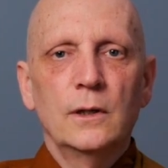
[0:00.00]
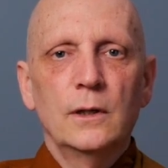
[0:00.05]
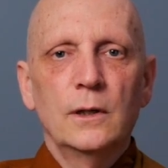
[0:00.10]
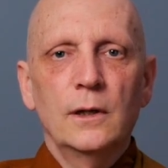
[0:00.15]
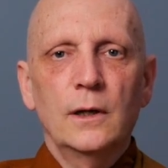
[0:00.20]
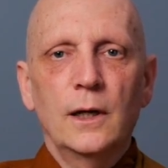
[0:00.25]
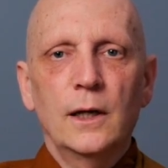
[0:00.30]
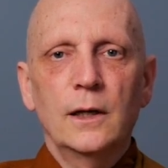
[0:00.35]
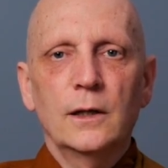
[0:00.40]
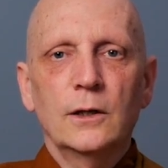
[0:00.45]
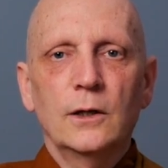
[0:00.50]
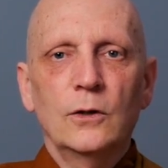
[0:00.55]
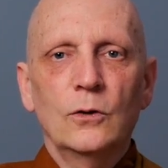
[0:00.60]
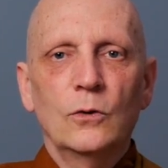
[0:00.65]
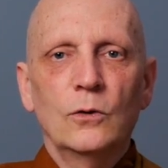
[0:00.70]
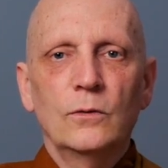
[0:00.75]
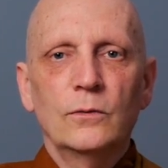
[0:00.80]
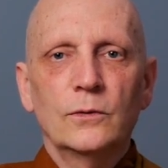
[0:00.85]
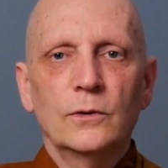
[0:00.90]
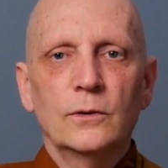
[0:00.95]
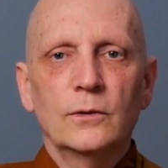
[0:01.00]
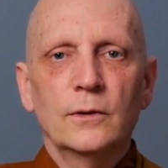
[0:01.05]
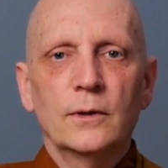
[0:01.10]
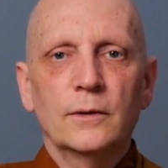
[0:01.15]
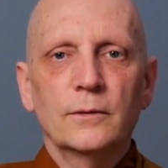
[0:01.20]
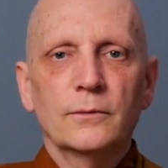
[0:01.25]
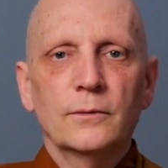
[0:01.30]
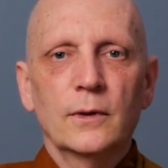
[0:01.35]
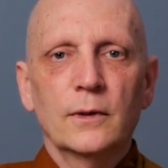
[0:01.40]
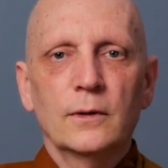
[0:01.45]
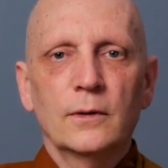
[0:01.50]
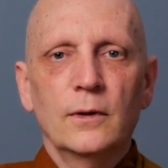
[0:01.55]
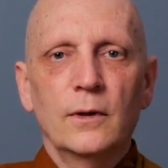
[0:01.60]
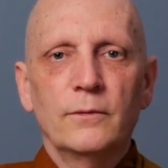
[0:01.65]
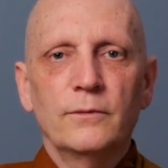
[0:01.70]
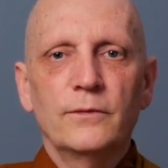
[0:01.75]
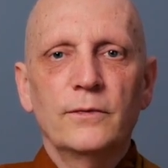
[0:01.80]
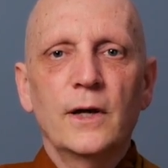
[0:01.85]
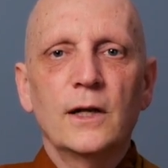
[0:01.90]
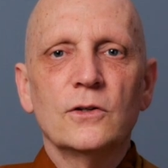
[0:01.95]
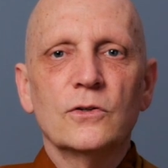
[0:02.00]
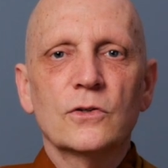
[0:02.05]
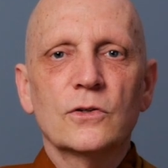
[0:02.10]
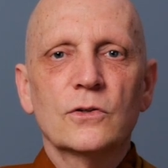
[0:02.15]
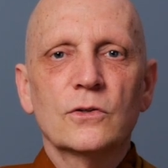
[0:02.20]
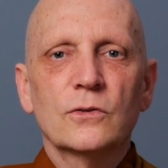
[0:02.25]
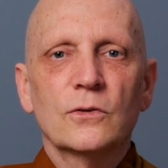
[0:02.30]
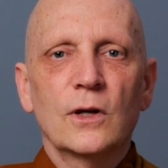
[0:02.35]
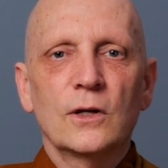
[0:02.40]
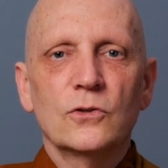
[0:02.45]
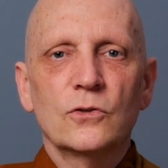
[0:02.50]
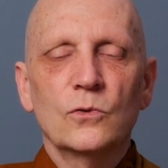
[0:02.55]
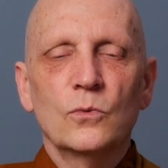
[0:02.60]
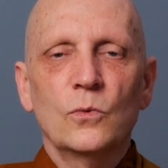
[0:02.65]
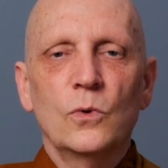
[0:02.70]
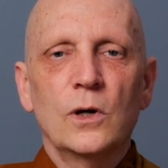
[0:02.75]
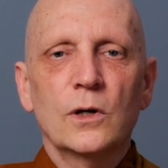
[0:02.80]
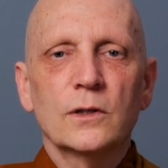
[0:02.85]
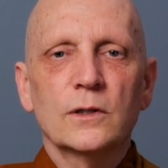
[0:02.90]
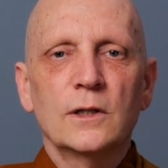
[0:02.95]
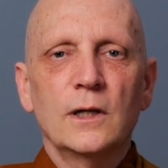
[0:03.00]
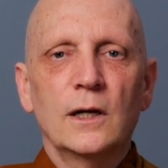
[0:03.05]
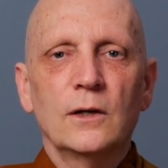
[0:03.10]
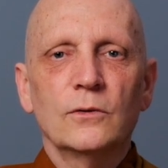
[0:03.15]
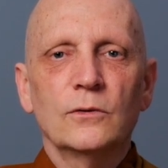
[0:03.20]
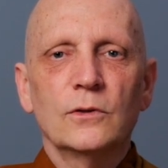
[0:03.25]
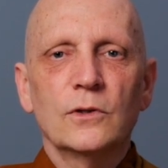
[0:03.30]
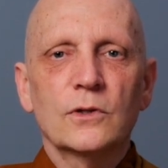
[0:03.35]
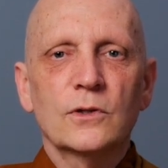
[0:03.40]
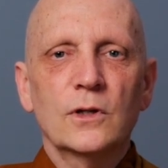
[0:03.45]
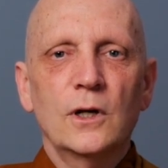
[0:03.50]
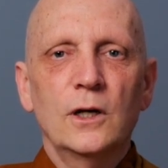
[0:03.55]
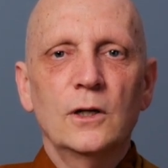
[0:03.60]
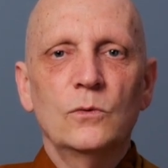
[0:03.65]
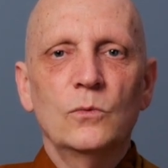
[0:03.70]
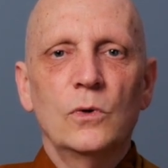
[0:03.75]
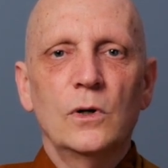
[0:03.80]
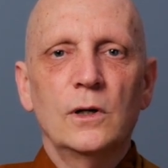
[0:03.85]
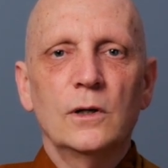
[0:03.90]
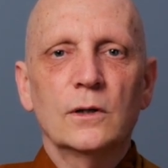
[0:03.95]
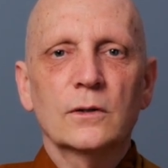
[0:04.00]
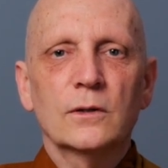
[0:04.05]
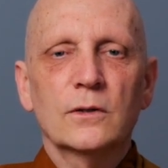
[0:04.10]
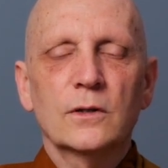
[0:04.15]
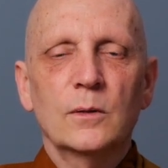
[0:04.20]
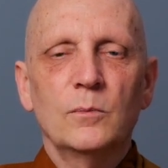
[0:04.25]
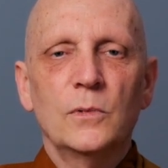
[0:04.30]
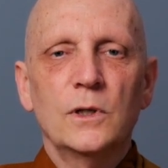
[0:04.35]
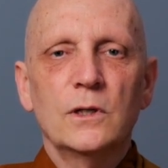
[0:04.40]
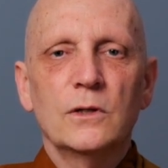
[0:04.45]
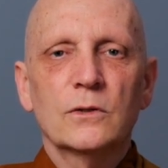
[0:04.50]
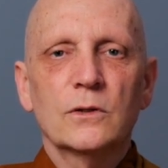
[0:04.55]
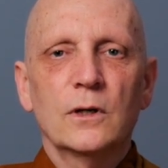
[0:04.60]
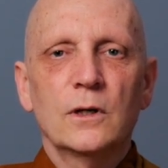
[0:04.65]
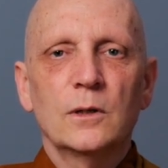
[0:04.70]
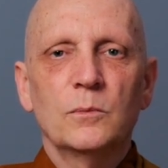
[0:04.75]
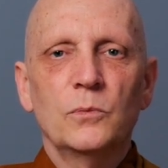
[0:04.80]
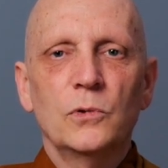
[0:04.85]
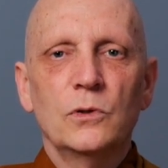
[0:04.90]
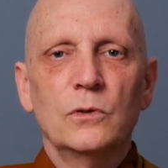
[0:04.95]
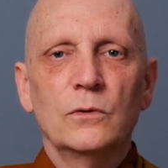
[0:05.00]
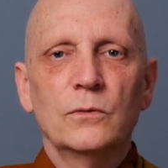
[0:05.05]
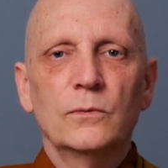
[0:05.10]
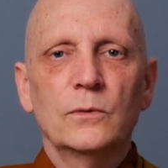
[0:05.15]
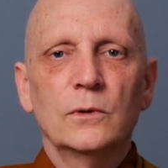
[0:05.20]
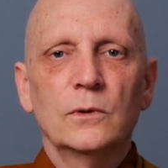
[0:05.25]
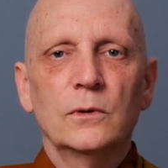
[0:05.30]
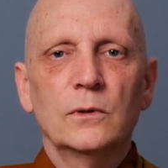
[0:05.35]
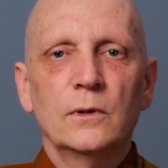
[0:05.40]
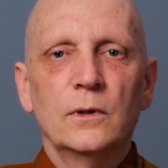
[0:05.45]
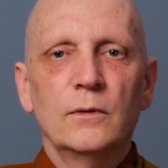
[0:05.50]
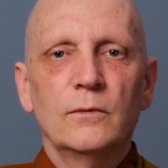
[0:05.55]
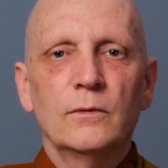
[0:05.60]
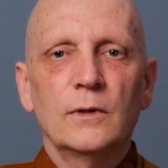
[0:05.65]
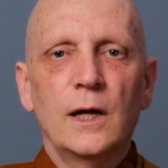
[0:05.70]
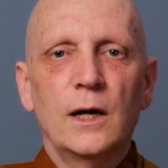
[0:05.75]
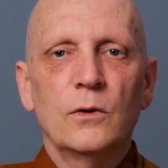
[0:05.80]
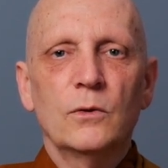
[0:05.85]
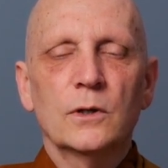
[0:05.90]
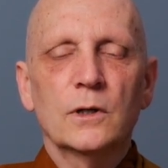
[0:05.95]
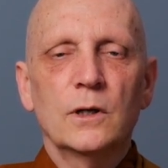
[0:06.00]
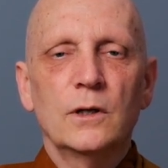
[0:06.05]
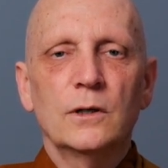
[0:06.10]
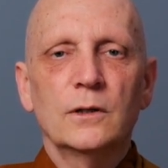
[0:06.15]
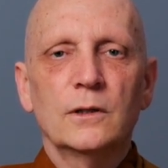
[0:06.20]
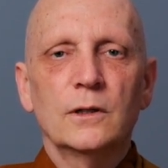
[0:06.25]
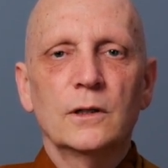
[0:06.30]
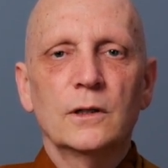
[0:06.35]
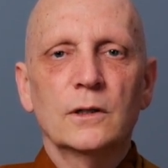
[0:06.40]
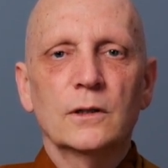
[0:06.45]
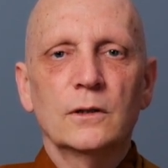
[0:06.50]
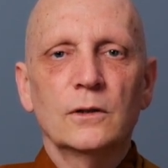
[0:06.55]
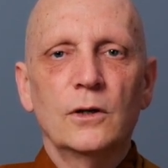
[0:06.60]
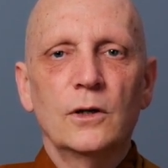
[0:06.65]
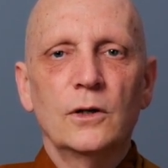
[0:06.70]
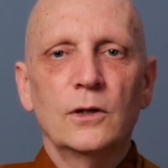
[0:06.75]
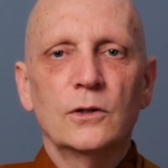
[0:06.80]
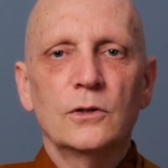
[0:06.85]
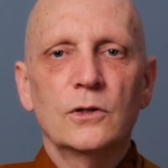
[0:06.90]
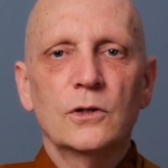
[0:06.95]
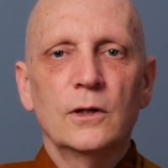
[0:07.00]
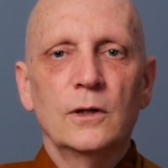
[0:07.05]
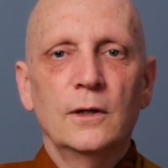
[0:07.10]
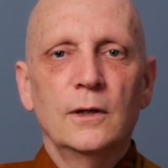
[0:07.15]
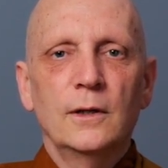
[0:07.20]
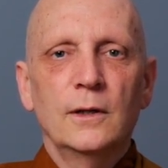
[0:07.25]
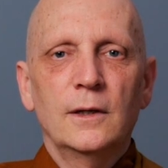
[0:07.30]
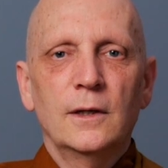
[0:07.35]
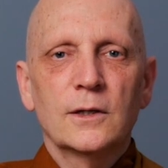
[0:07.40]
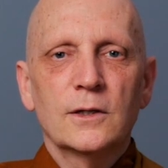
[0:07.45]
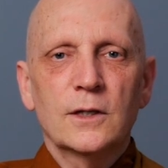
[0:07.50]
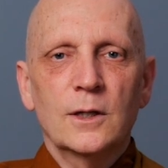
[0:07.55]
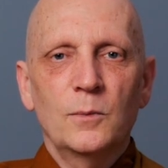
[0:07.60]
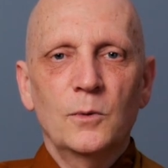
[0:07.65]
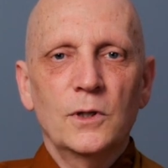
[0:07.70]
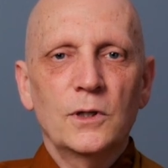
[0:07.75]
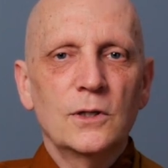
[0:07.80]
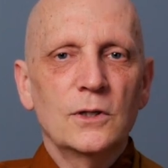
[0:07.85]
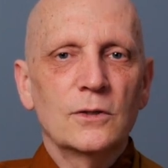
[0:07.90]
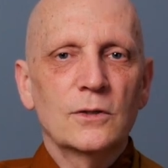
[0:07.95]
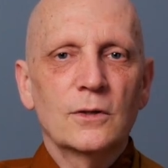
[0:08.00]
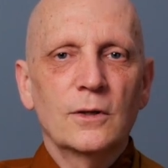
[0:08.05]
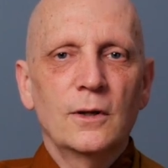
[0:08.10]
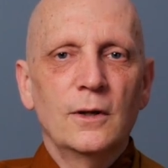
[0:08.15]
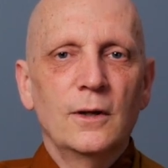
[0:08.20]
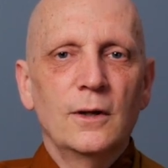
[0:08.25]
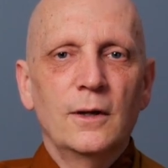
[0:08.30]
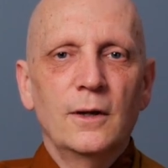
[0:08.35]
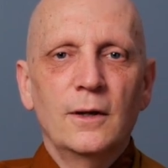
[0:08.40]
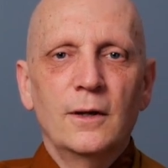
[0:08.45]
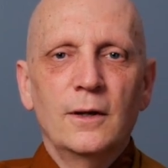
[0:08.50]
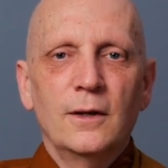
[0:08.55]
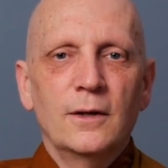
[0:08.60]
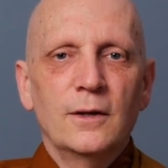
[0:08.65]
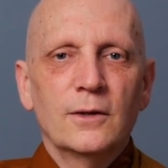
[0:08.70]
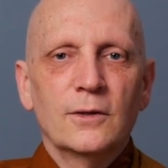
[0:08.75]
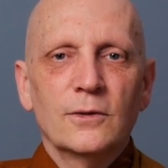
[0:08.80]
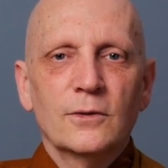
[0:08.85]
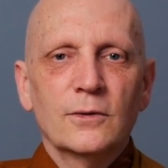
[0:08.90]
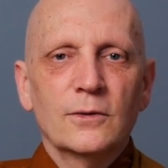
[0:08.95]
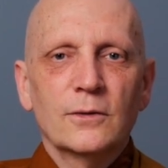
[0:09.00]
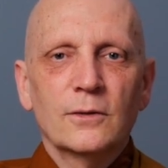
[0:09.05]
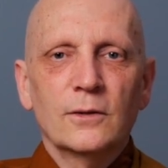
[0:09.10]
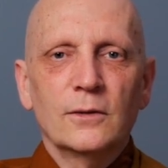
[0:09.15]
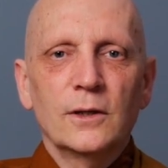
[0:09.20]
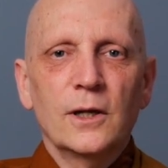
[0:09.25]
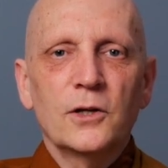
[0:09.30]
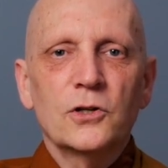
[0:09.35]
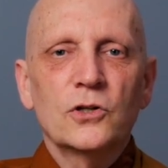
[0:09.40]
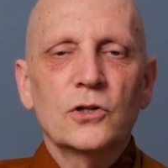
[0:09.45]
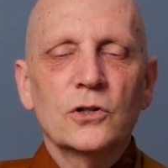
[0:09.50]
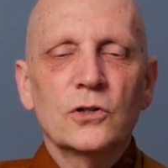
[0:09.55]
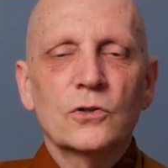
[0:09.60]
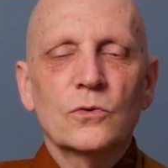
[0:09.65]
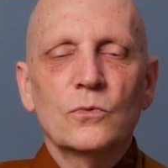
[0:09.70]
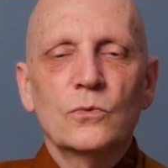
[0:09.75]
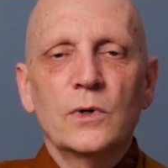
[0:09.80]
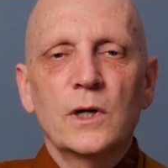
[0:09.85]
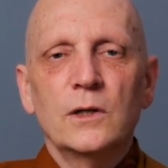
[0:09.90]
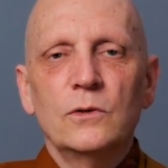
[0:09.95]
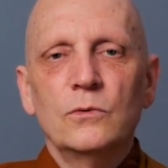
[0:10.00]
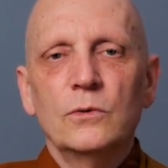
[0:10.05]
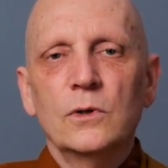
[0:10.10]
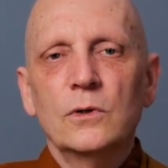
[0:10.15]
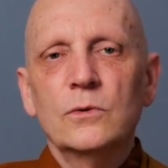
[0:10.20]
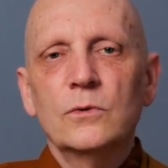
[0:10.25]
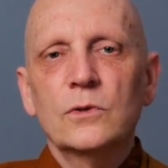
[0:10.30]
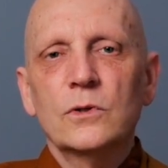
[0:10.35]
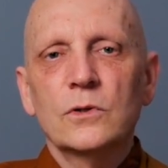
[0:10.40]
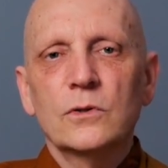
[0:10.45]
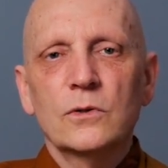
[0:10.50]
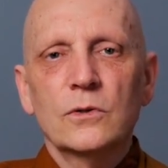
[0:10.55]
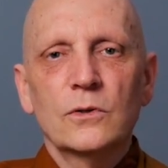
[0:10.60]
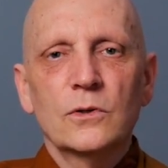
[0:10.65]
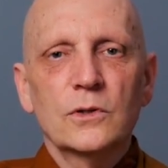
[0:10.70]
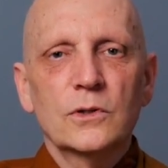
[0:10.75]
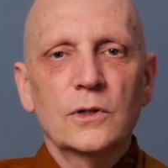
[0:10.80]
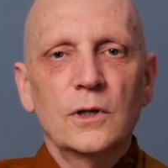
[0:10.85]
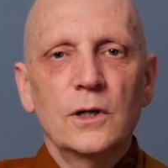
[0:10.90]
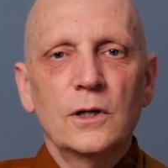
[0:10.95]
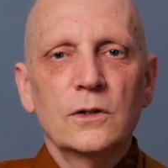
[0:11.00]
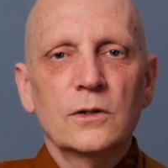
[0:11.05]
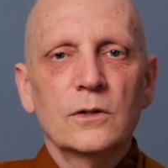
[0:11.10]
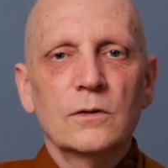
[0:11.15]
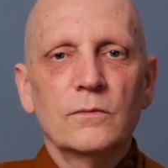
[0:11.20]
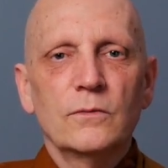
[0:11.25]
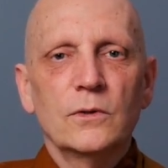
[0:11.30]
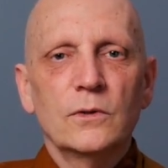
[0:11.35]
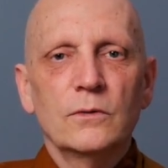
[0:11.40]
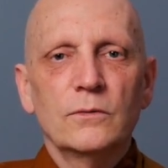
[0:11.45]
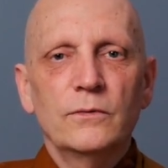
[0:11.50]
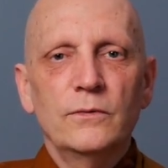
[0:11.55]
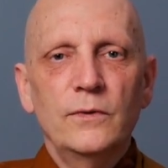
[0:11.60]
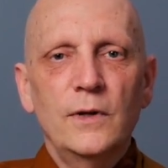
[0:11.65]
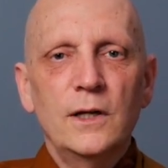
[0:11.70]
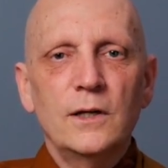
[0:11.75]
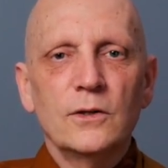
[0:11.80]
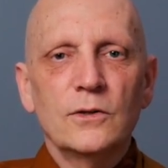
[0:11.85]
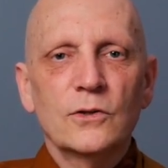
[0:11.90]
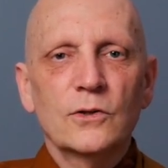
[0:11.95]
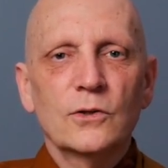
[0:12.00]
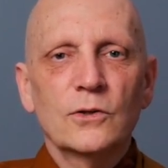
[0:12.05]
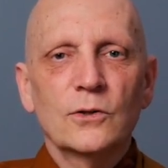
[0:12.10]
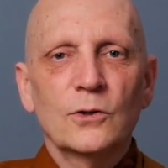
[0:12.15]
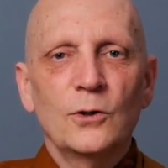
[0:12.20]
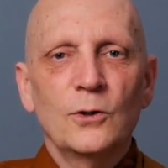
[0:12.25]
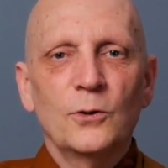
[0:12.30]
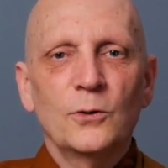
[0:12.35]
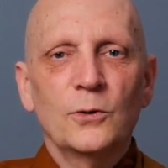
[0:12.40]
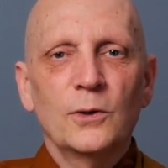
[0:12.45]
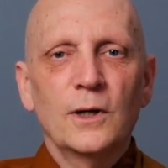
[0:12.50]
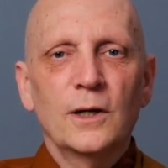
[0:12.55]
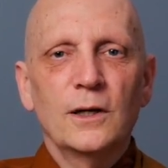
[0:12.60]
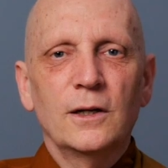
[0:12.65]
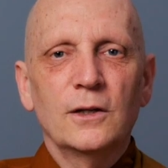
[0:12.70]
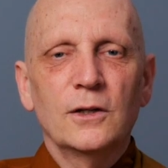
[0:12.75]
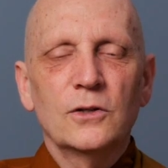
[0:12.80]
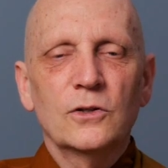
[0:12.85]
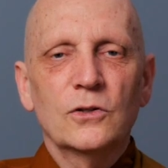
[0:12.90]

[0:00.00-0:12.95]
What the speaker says: hanging over a fence as you walk down the sidewalk. Somebody's got a beautiful flower garden and some of these luscious red roses are the size of your face, and